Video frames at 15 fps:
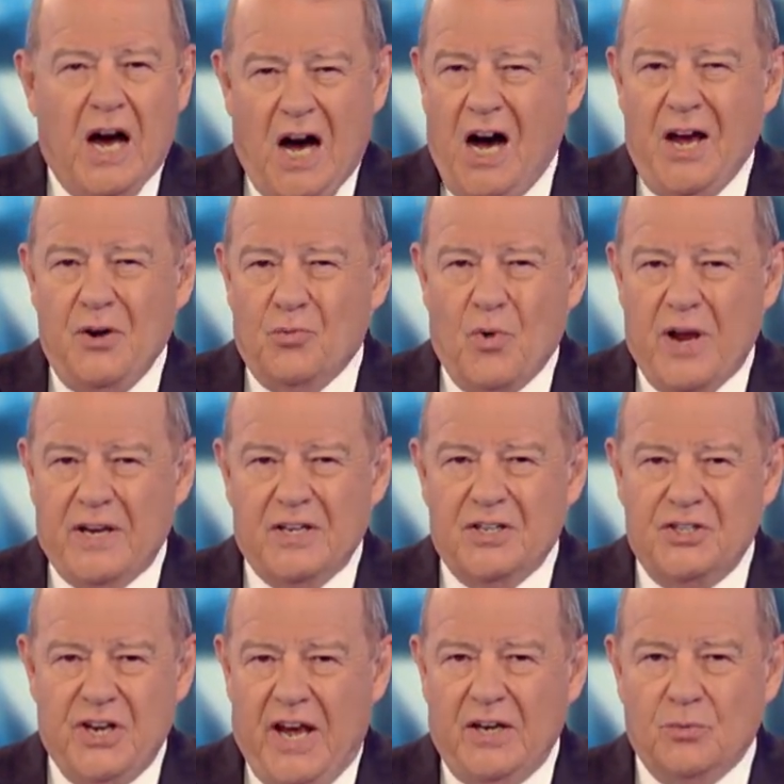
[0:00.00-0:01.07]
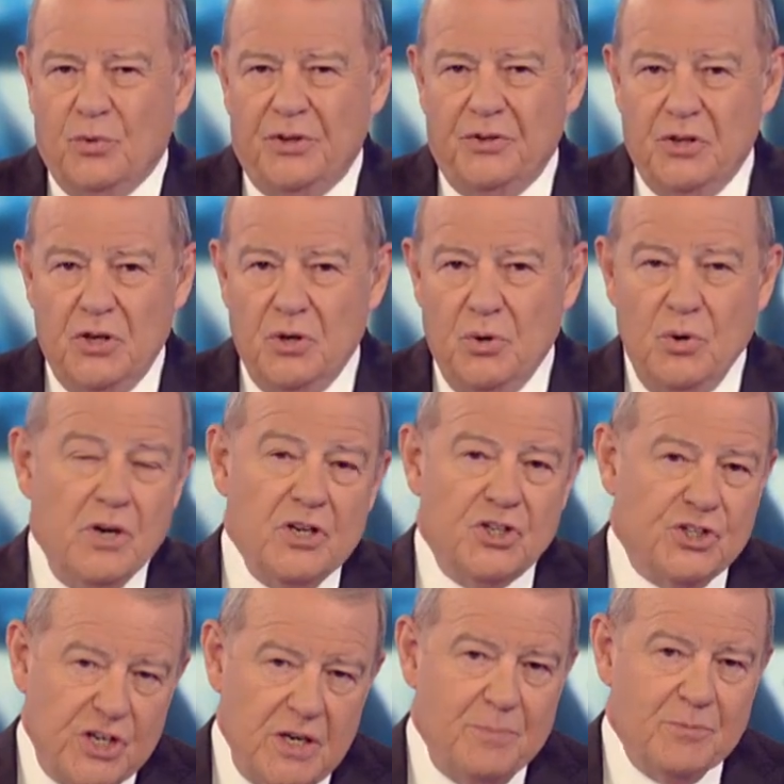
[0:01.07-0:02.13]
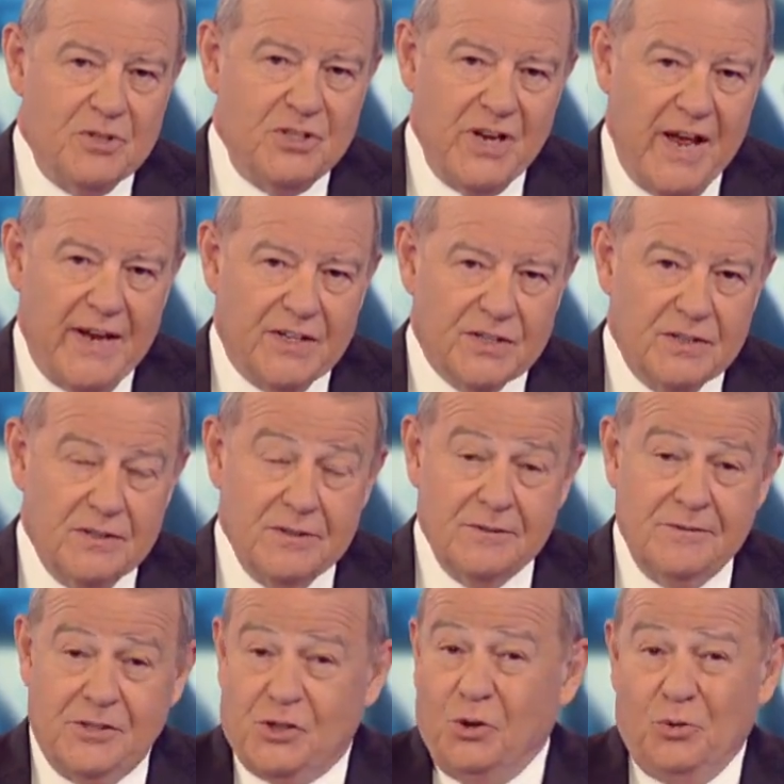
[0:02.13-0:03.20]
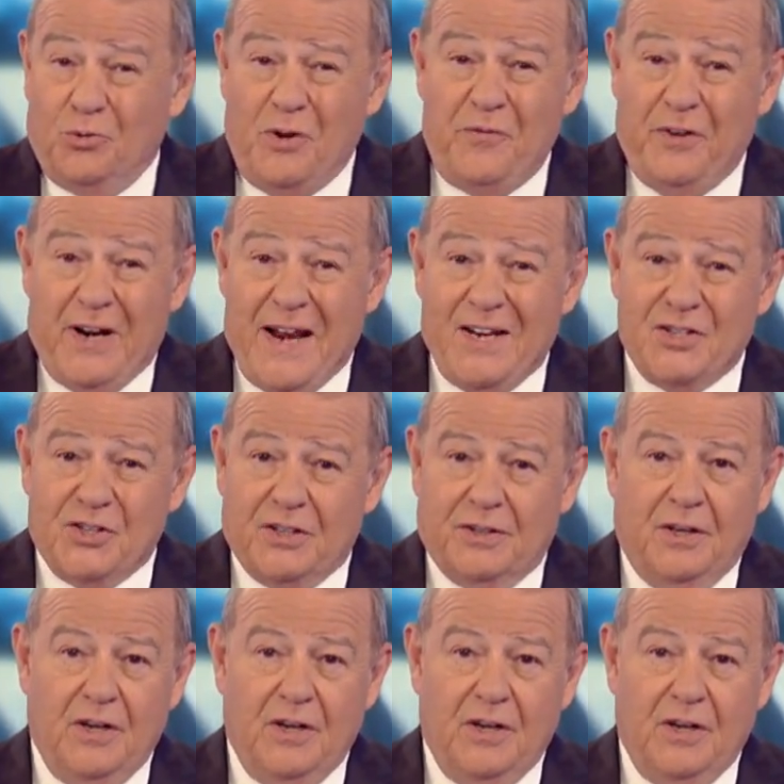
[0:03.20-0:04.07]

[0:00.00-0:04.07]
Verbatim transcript: high-rate debt with new, cheap debt? It's called refinancing.